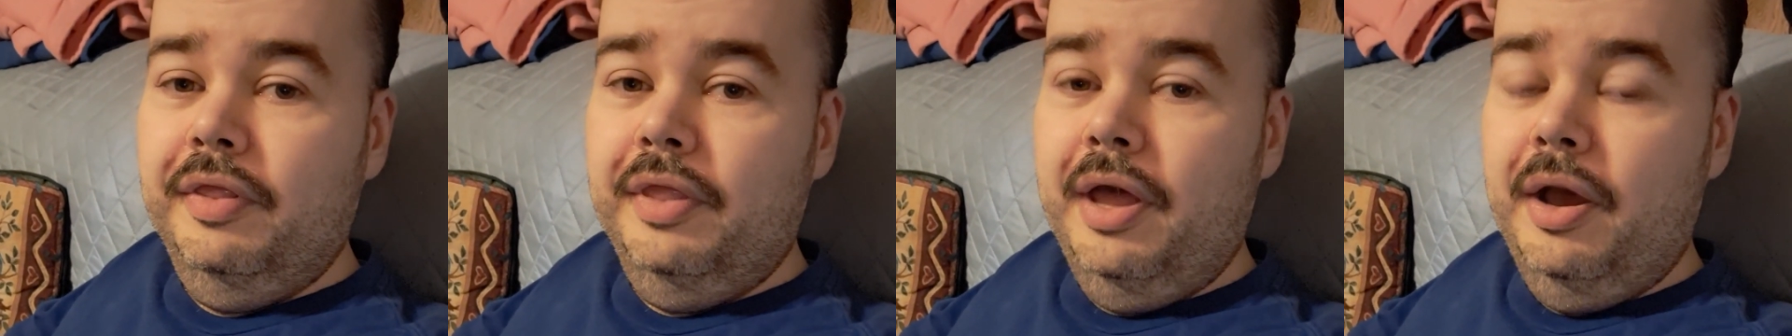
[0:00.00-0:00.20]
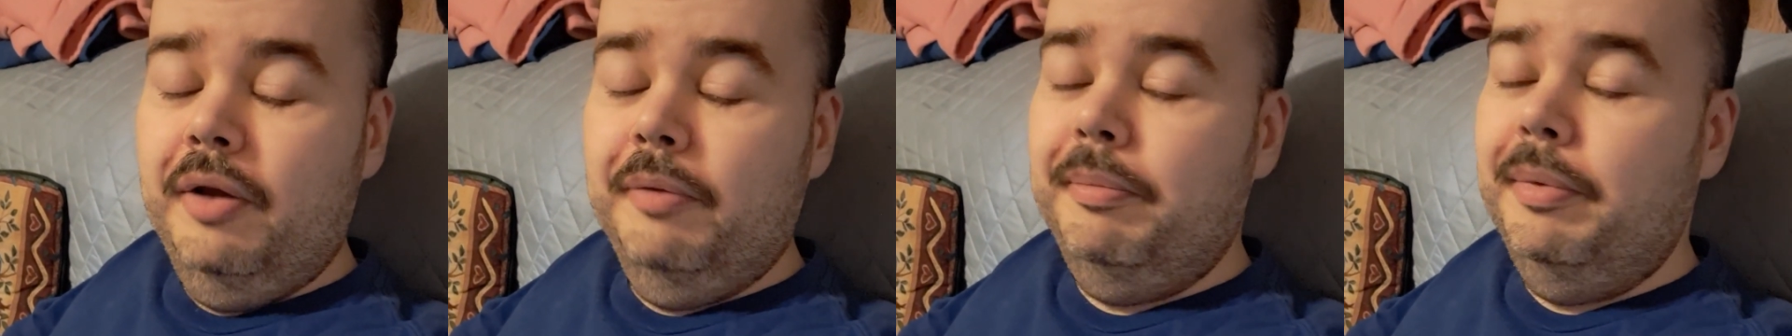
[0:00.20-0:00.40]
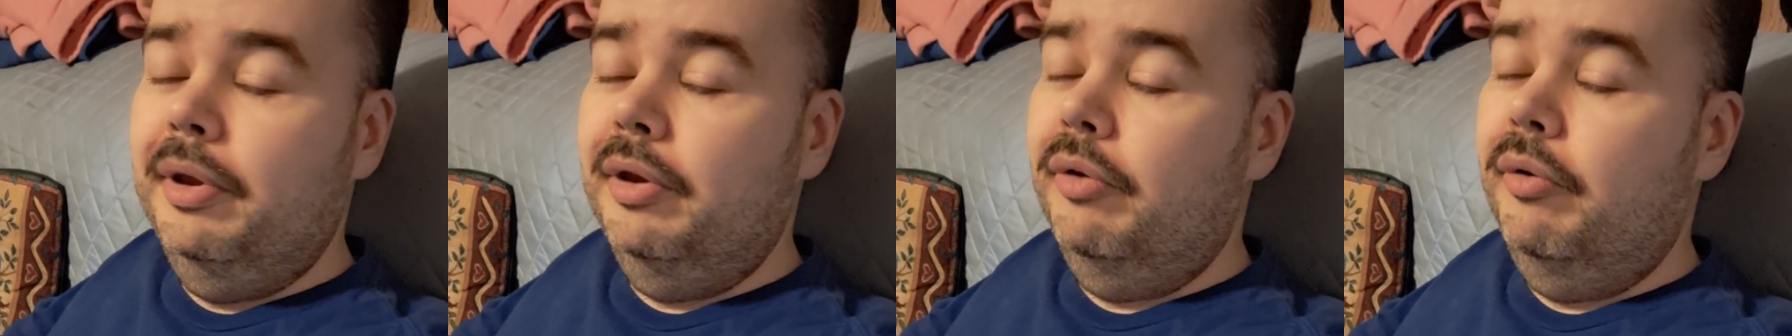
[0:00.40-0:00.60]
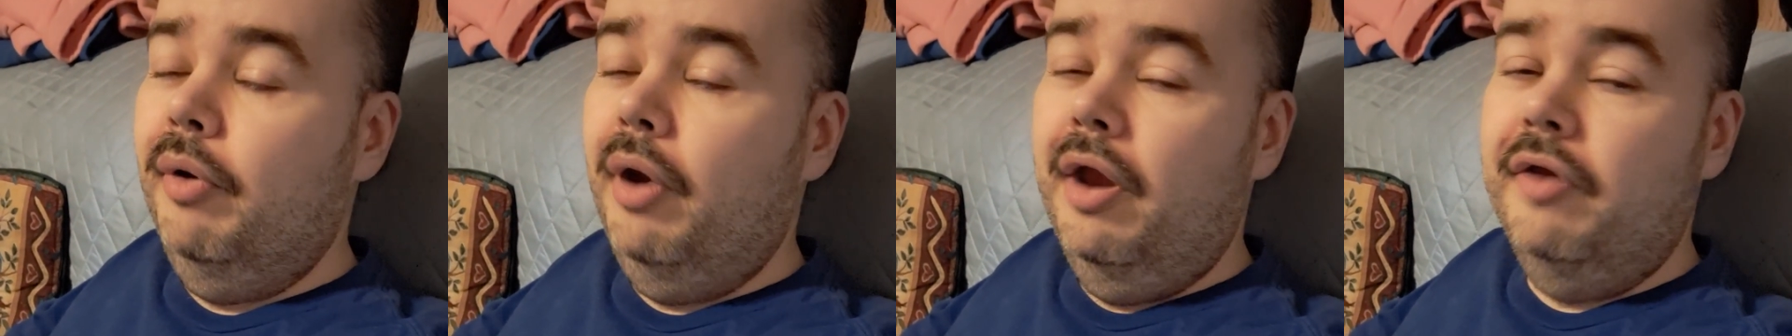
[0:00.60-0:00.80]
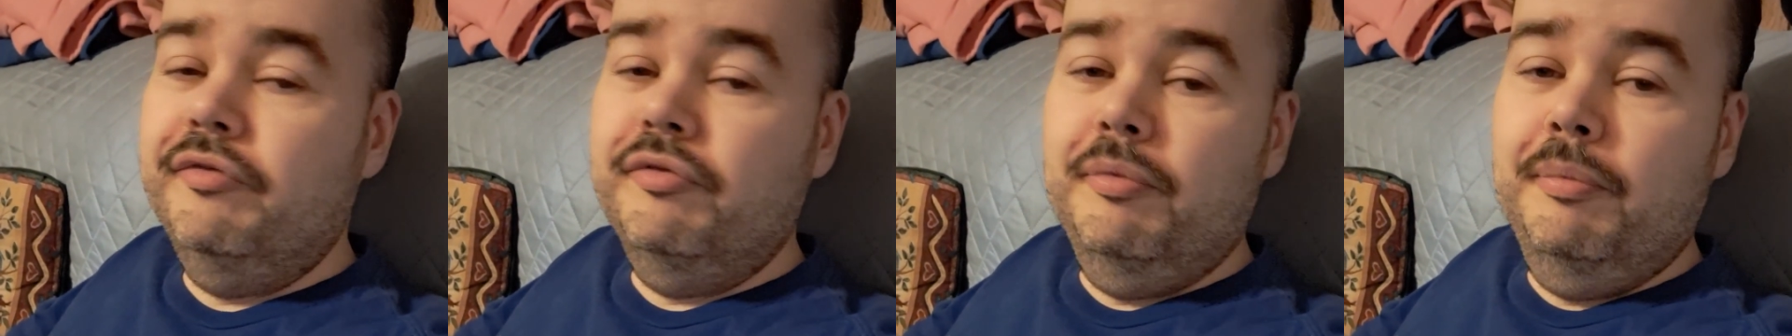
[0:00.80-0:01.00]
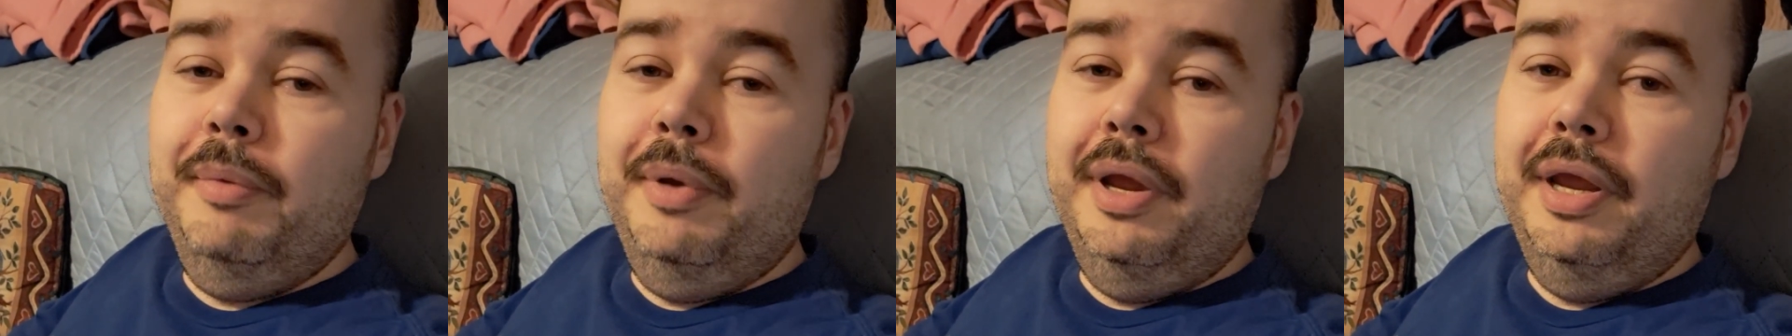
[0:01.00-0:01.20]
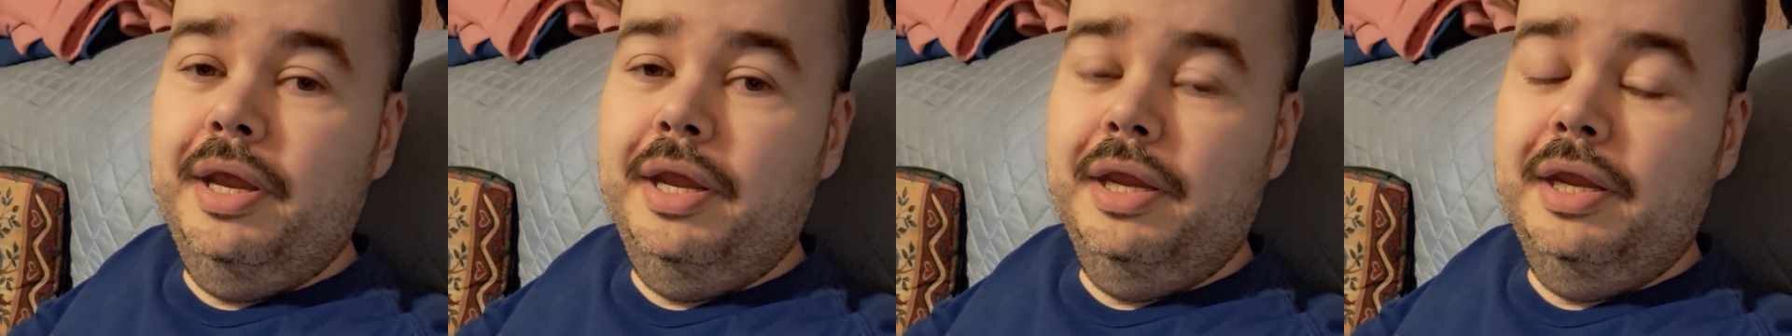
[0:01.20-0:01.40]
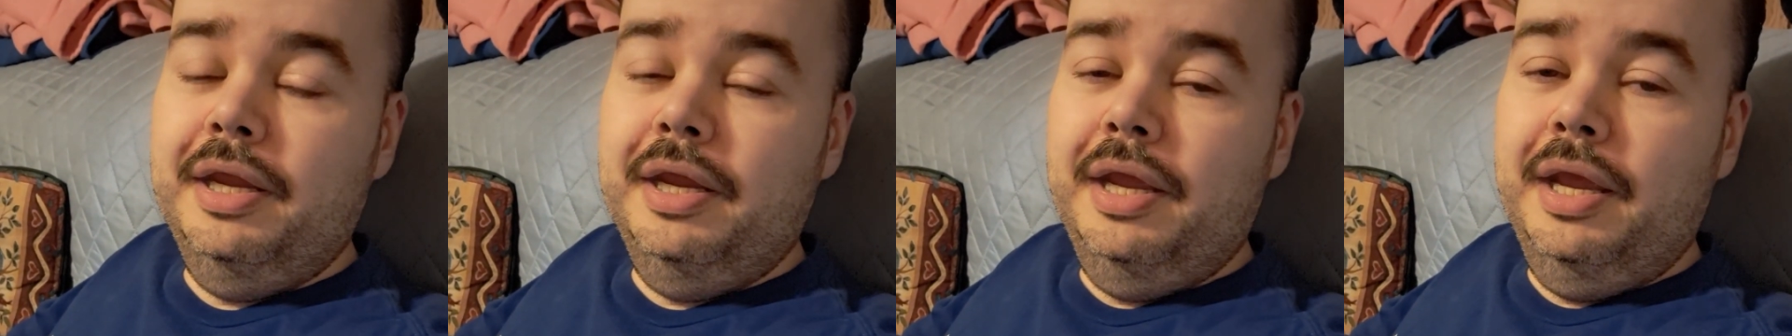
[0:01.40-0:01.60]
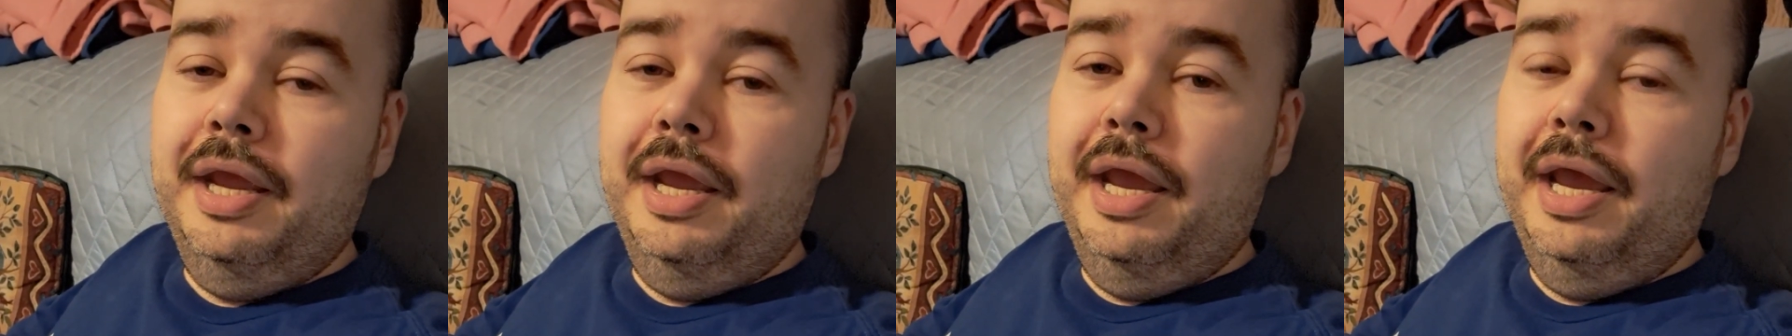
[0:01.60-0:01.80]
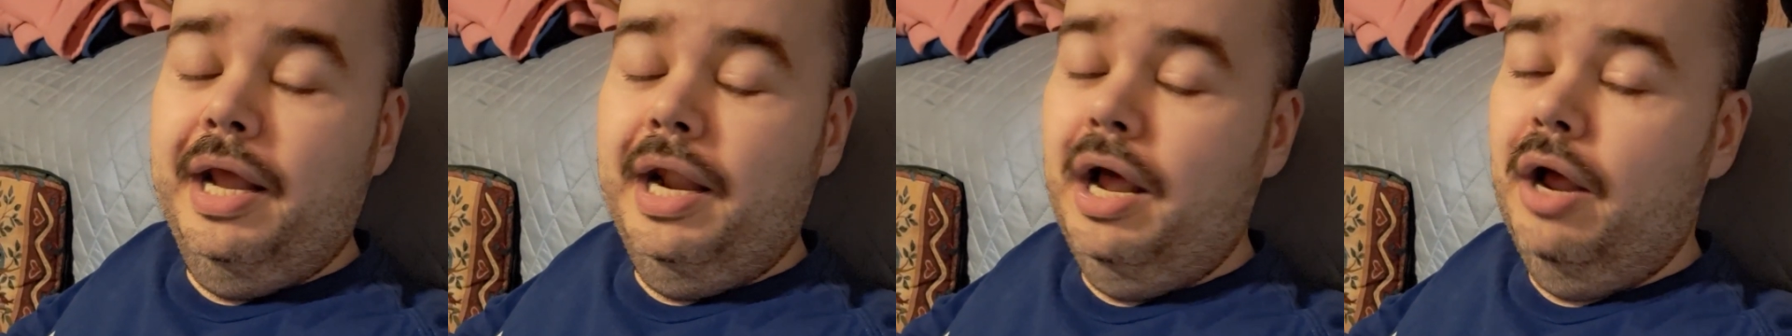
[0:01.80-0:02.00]
That would be great for me,
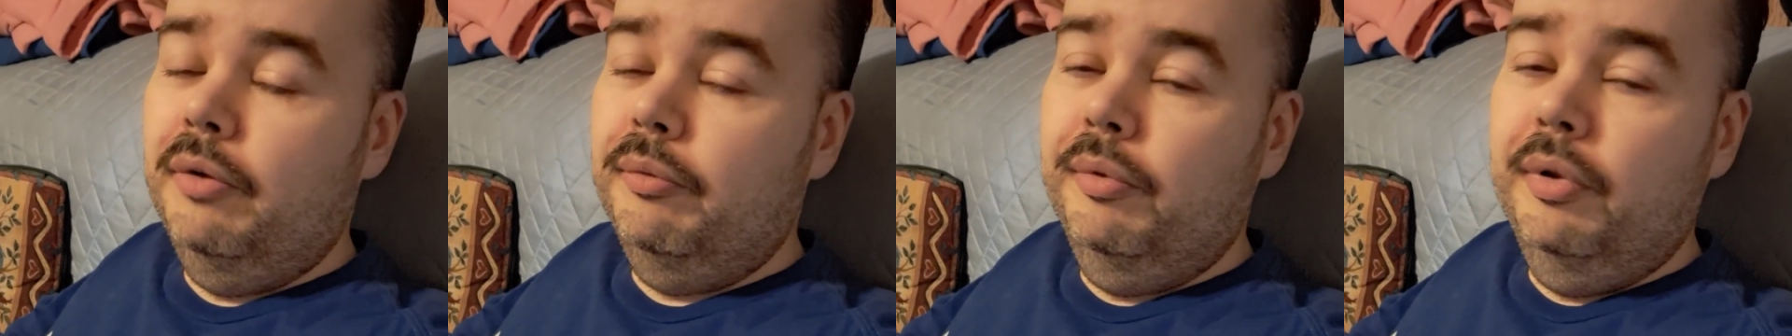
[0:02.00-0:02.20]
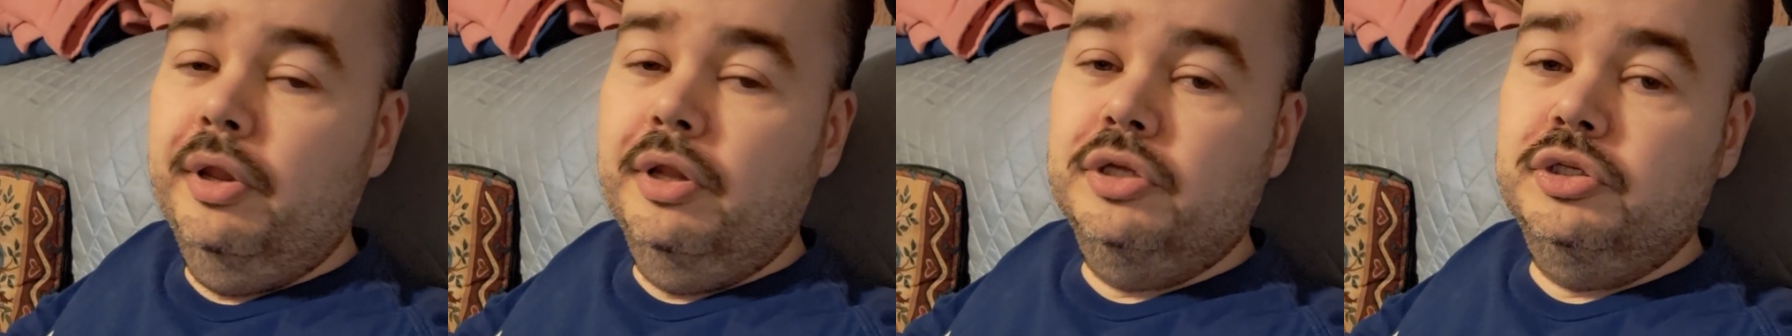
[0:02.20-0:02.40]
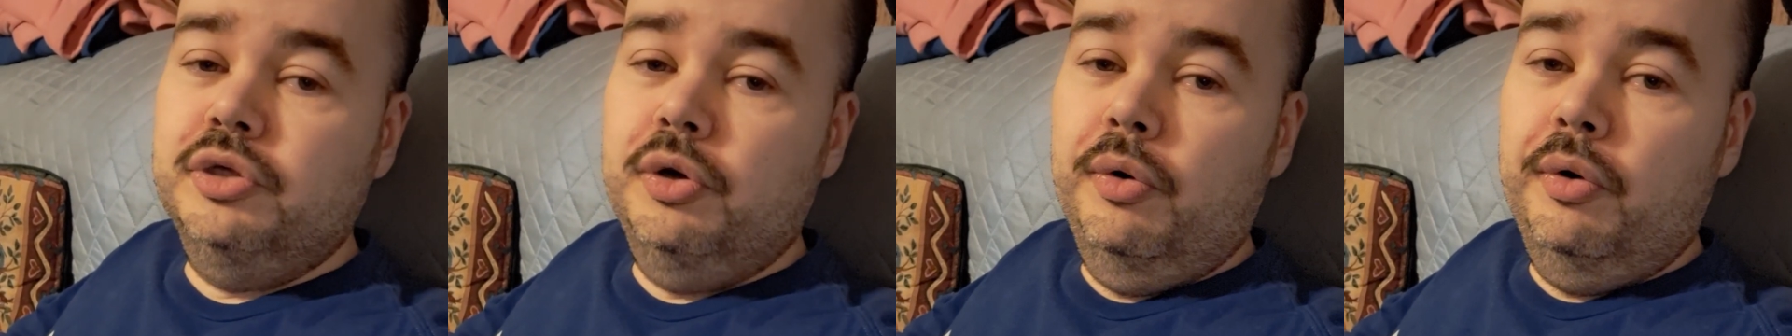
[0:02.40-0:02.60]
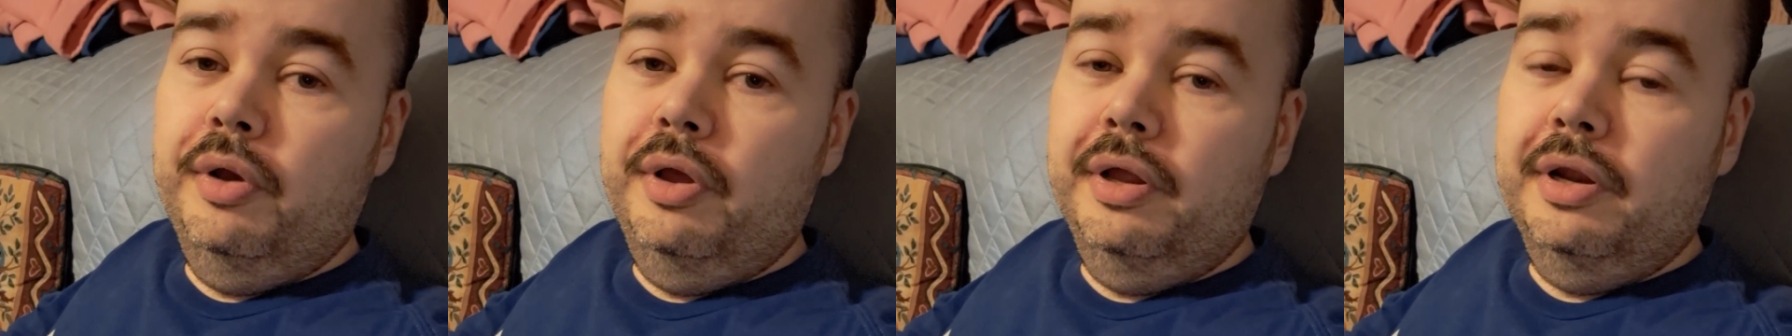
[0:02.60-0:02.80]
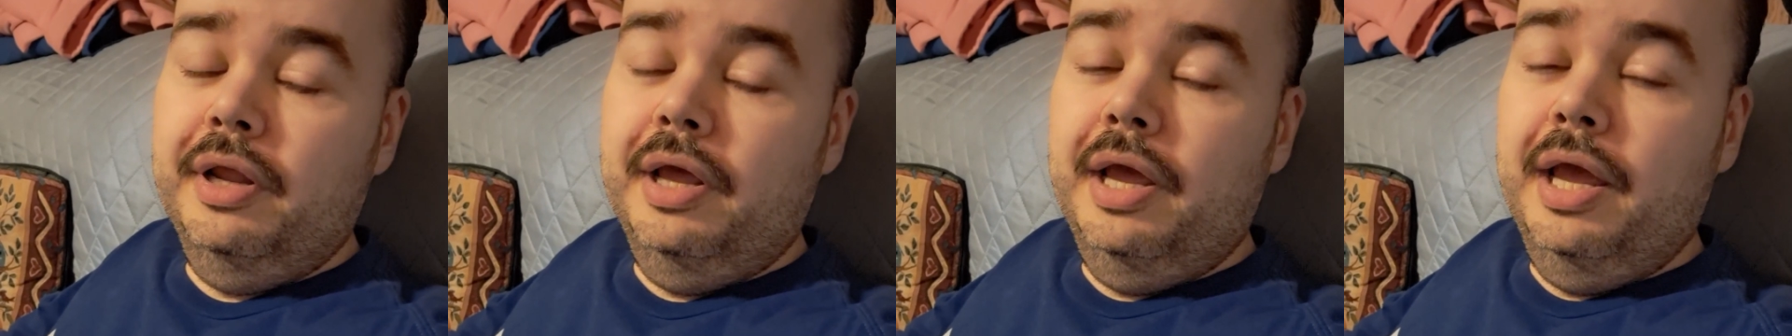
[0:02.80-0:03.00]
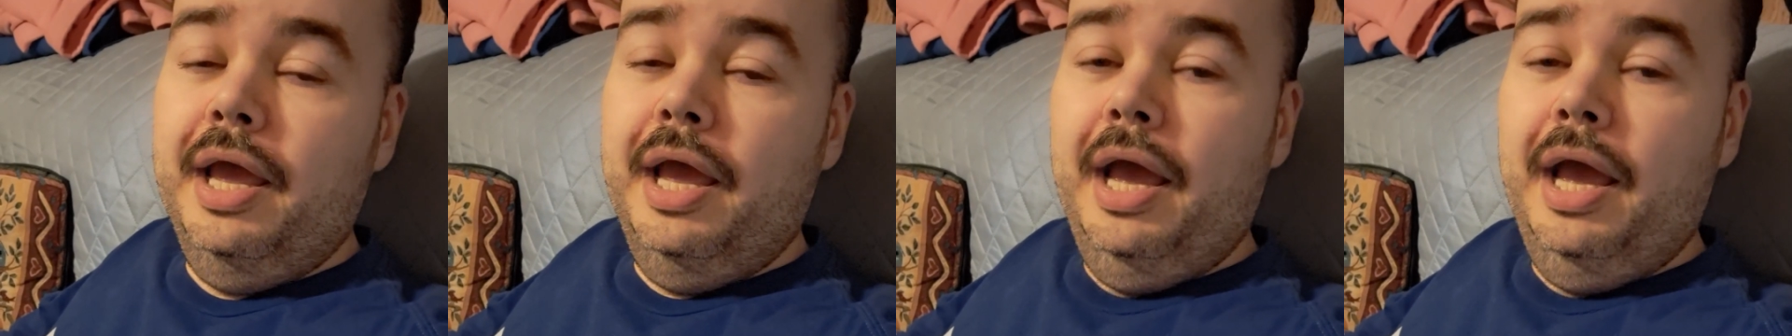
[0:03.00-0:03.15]
and I'd really enjoy it.